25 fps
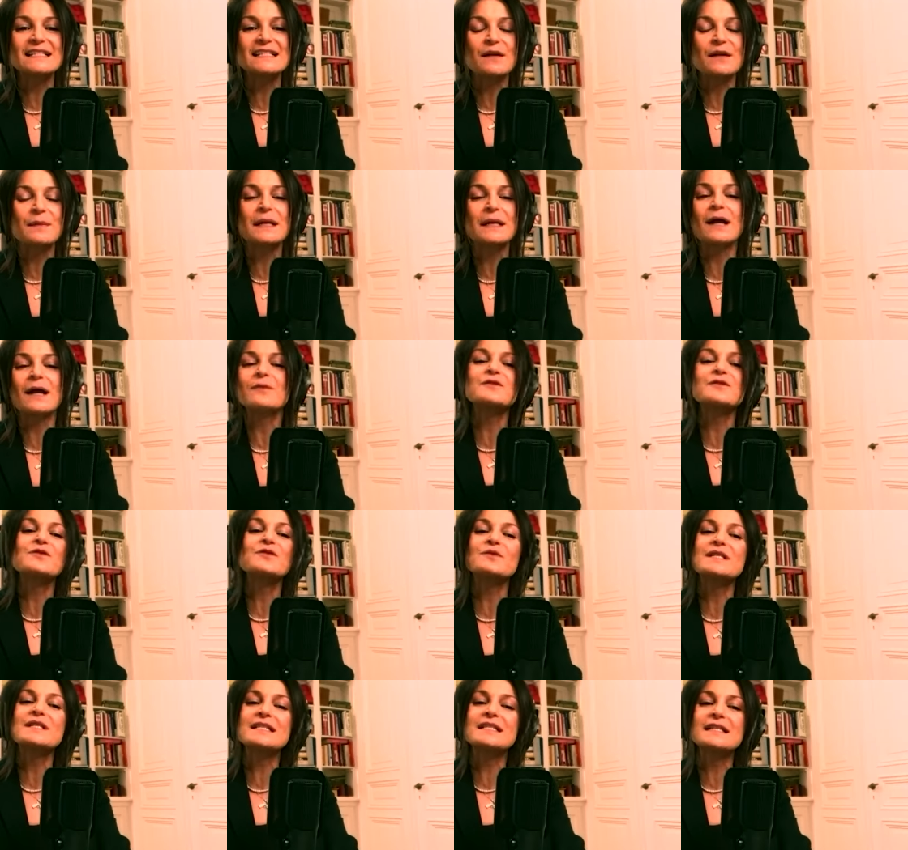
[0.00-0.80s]
I mean, I was
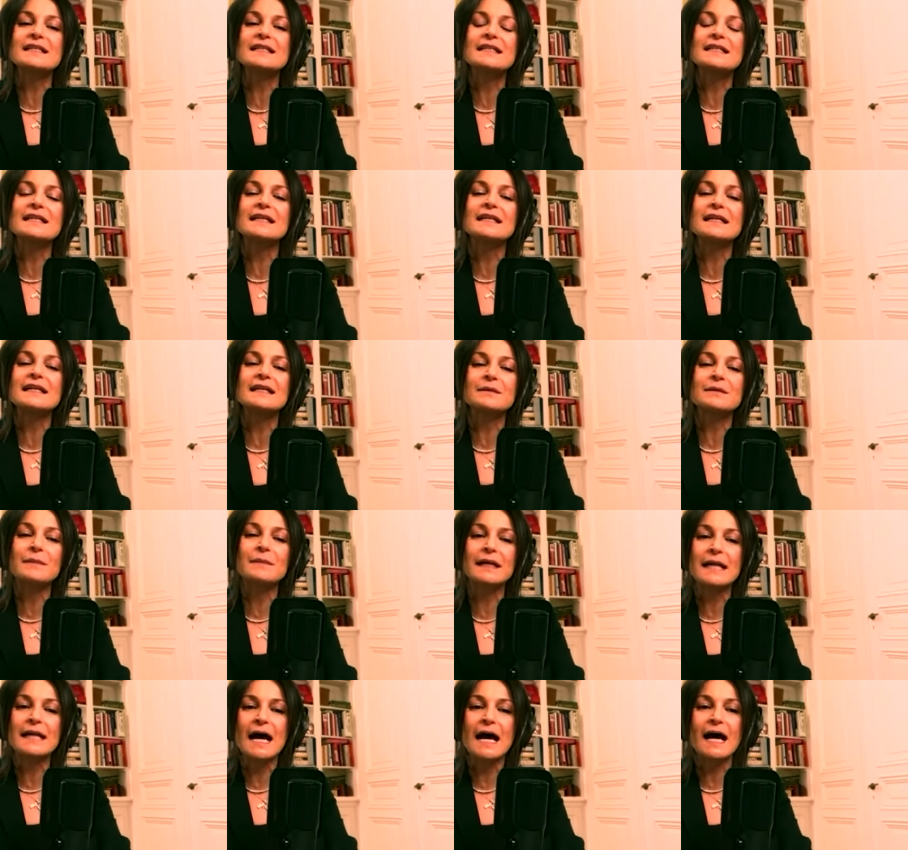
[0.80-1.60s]
recently in
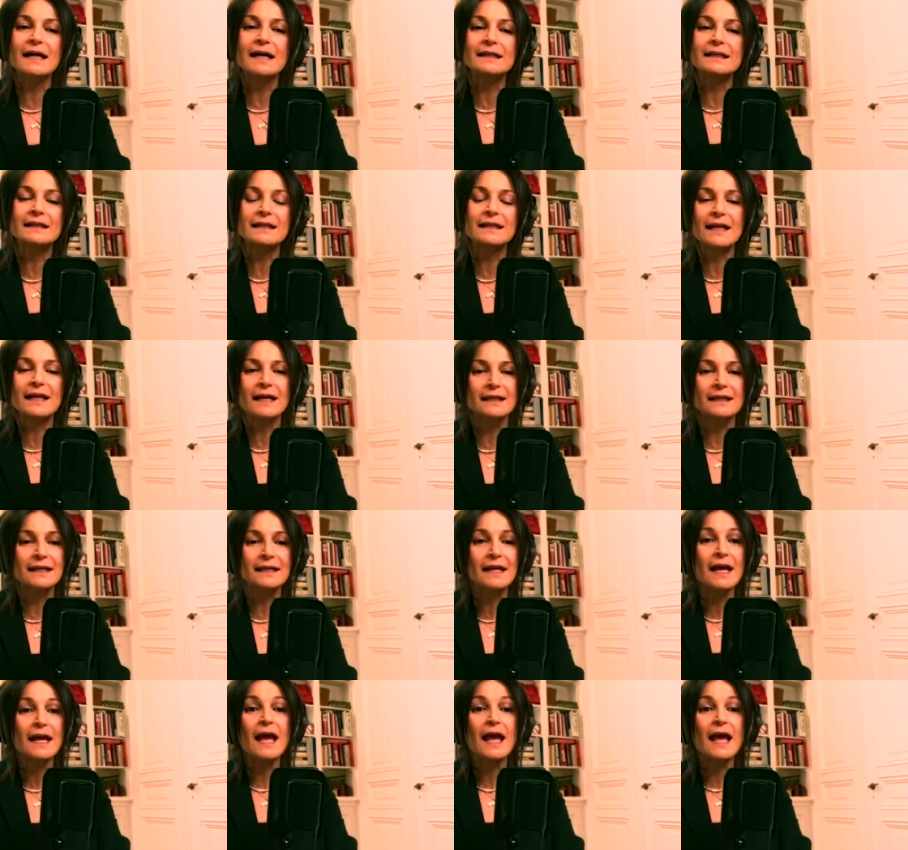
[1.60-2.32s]
Manhattan and